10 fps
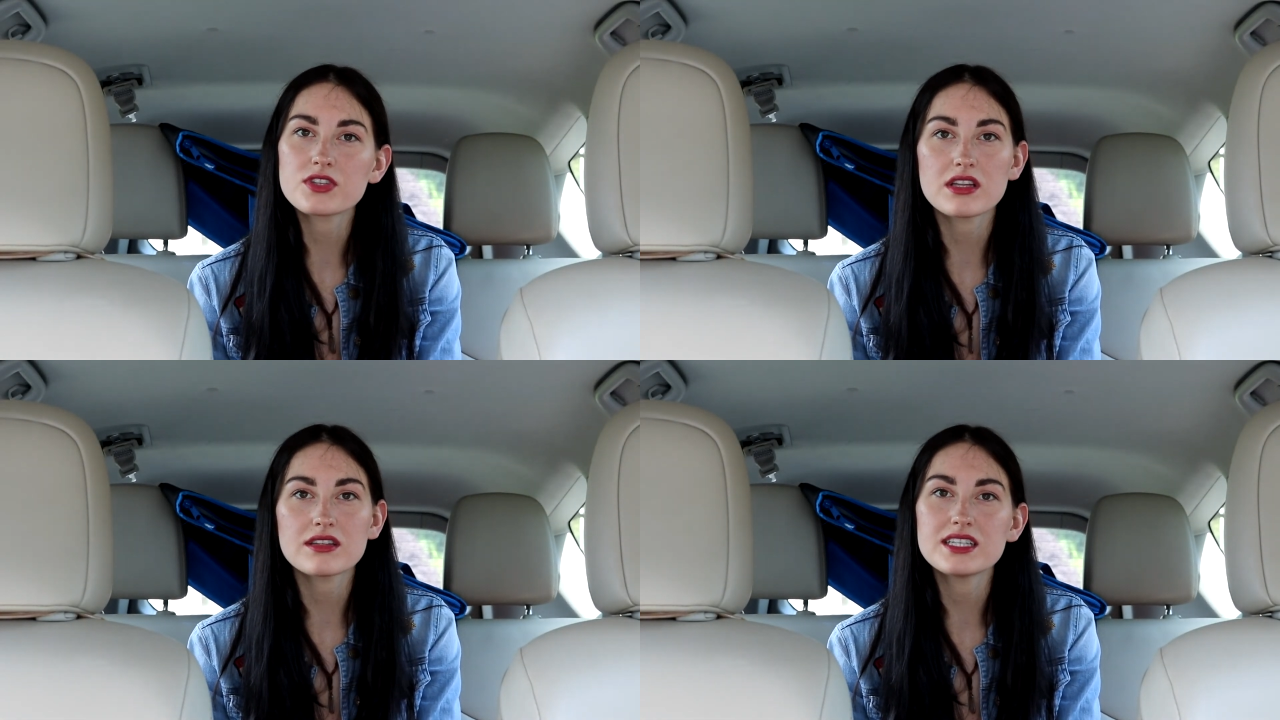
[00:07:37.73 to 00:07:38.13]

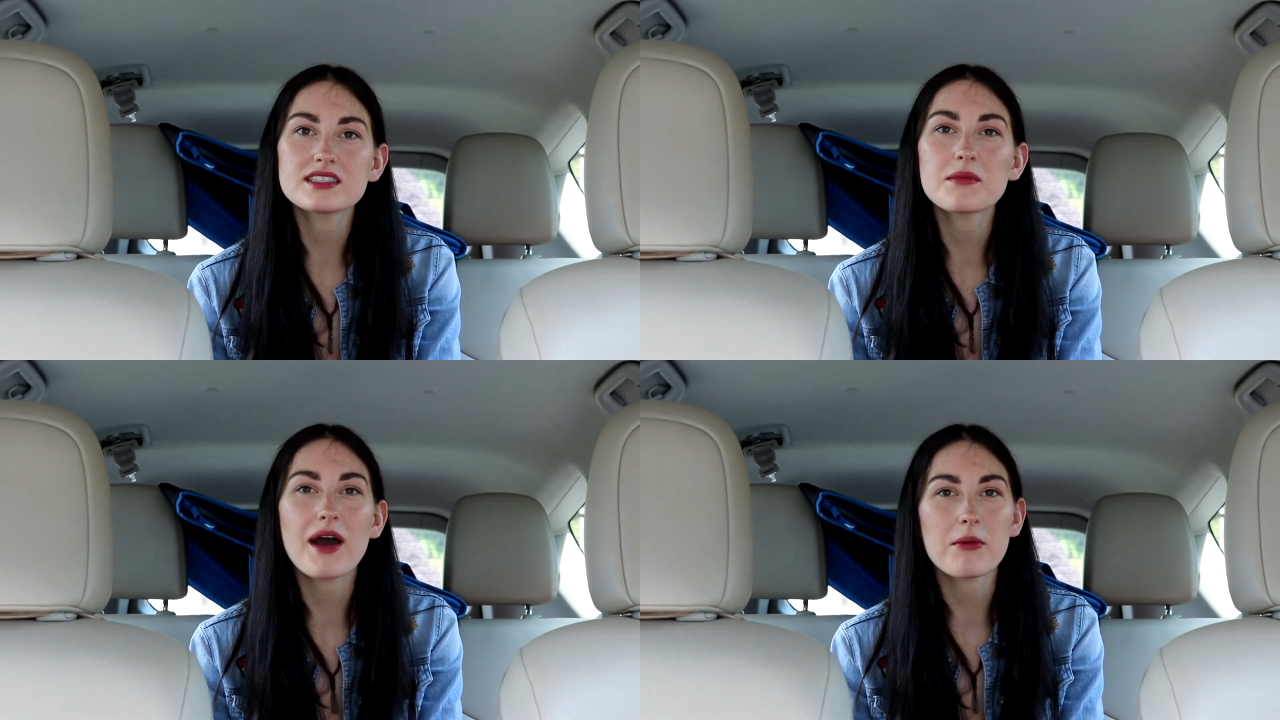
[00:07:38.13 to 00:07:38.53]
for the
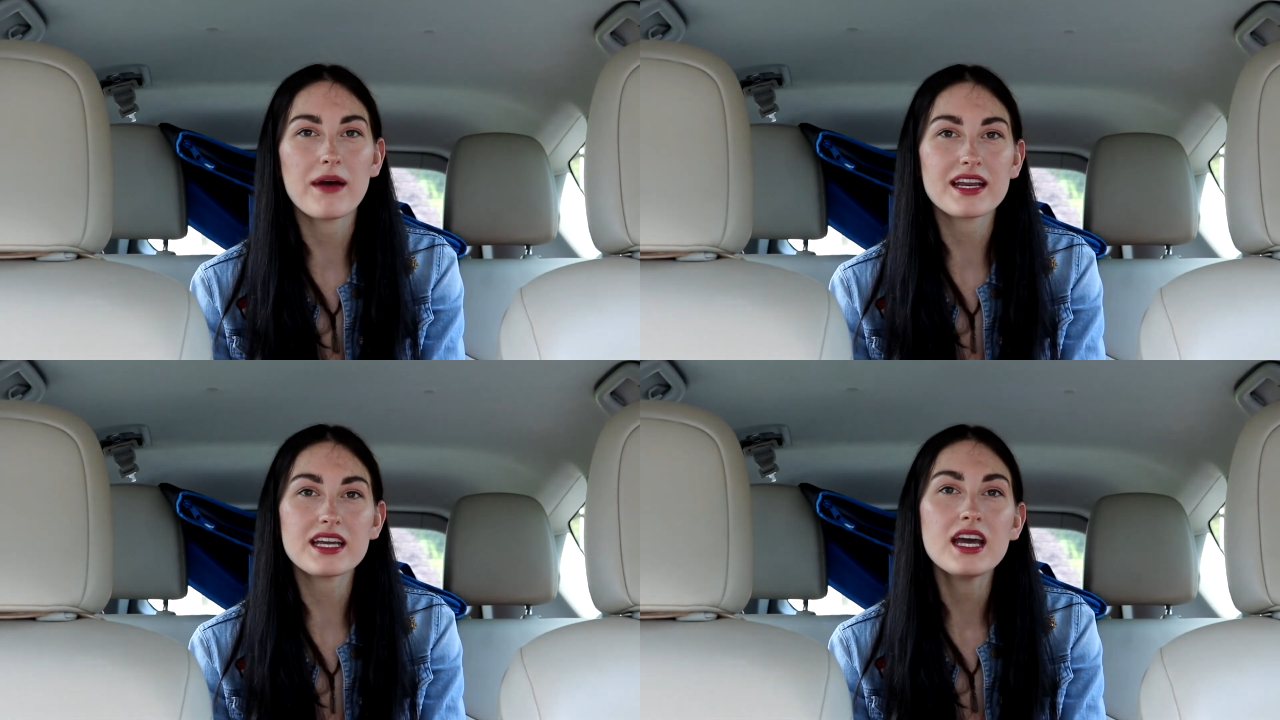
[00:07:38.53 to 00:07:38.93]
least amount of
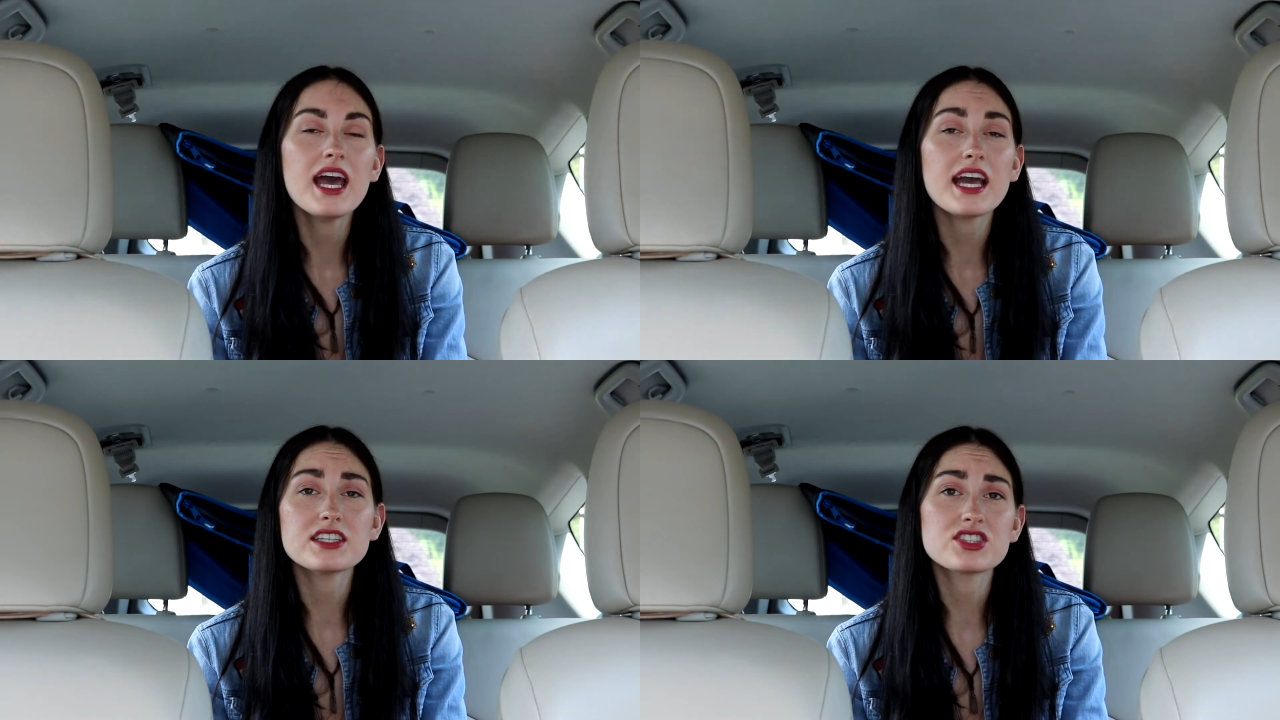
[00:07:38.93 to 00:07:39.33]
money
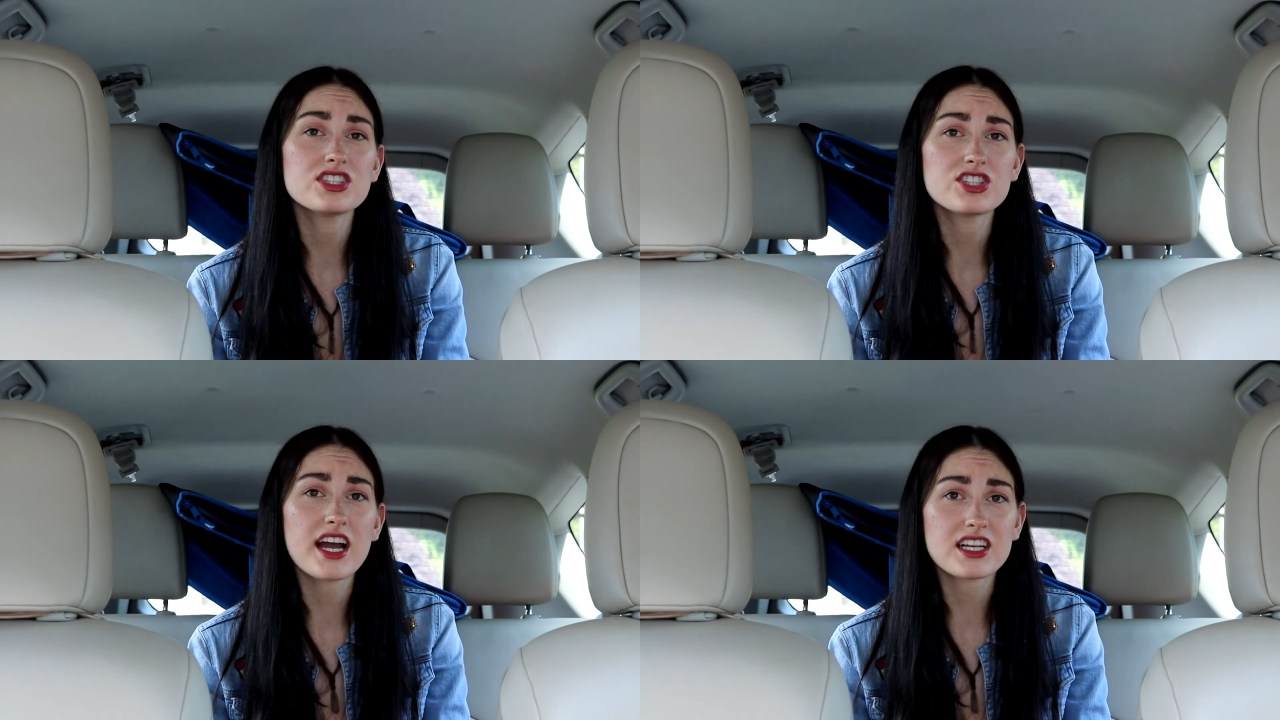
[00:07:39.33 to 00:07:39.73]
is
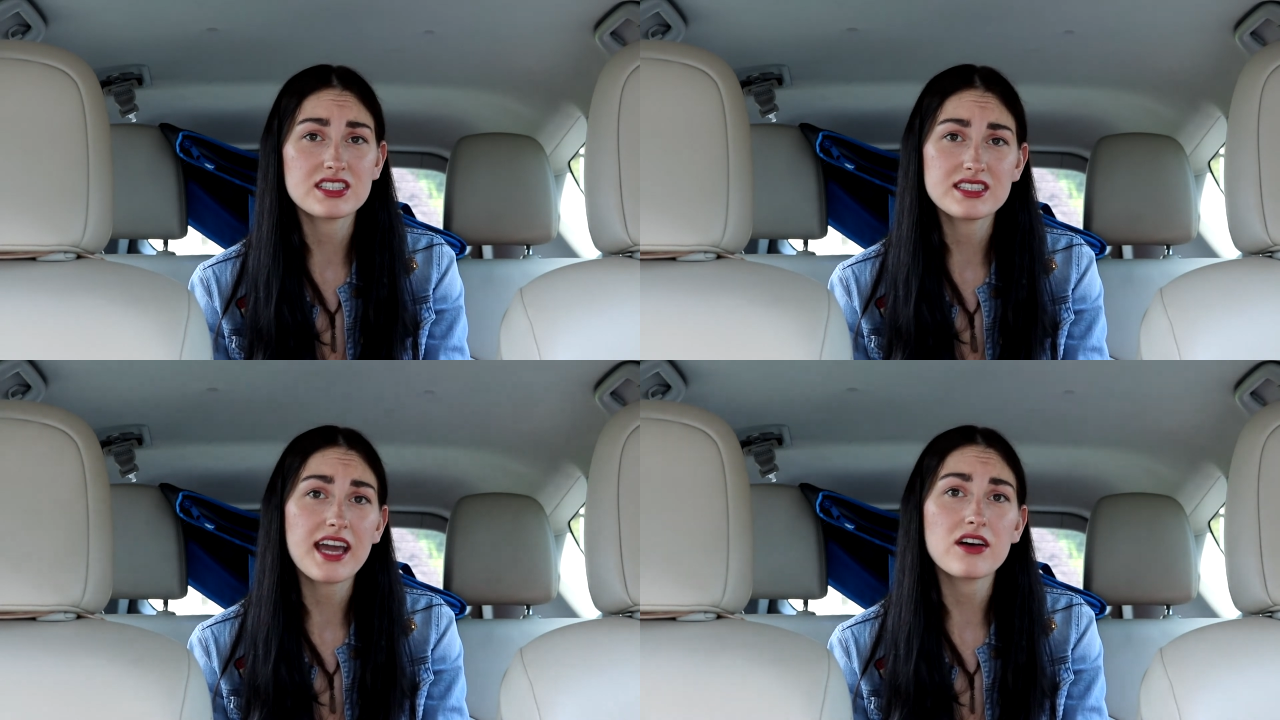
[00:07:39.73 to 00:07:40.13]
to check
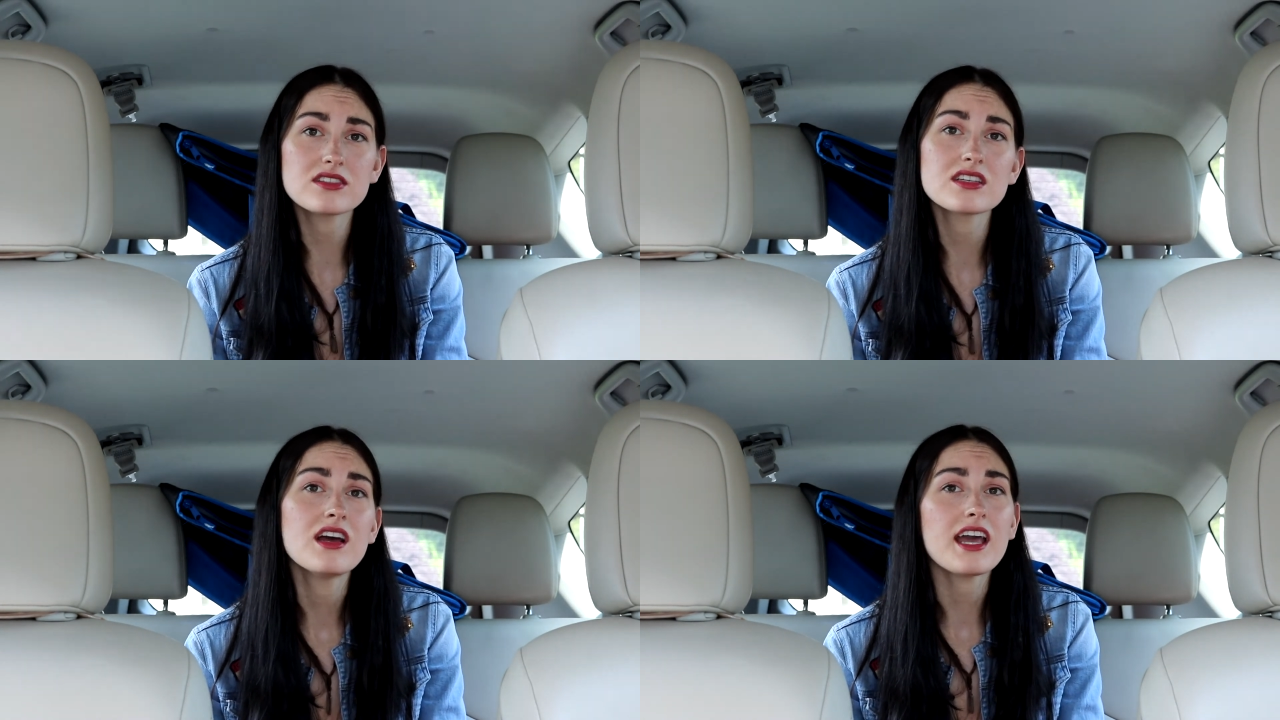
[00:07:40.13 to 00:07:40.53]

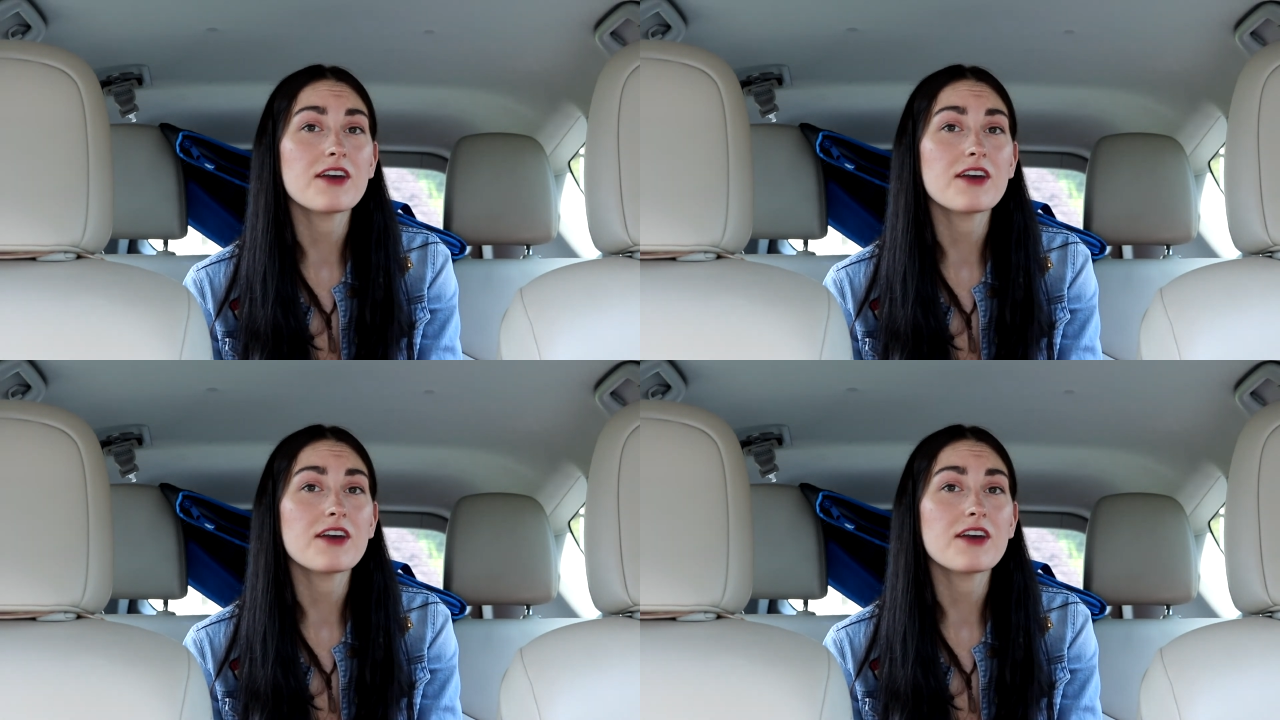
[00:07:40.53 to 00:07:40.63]
sales.